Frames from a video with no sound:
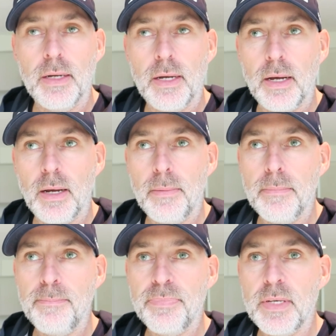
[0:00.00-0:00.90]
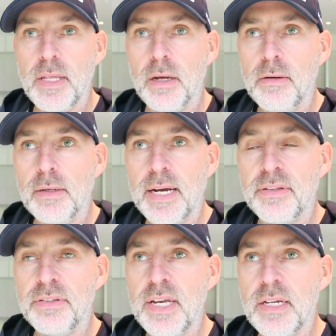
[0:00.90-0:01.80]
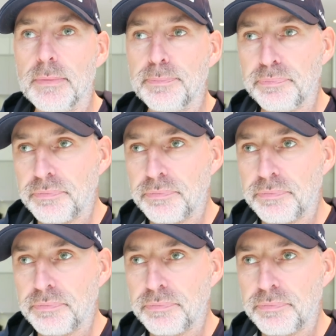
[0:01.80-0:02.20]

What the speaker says: You know, as I said,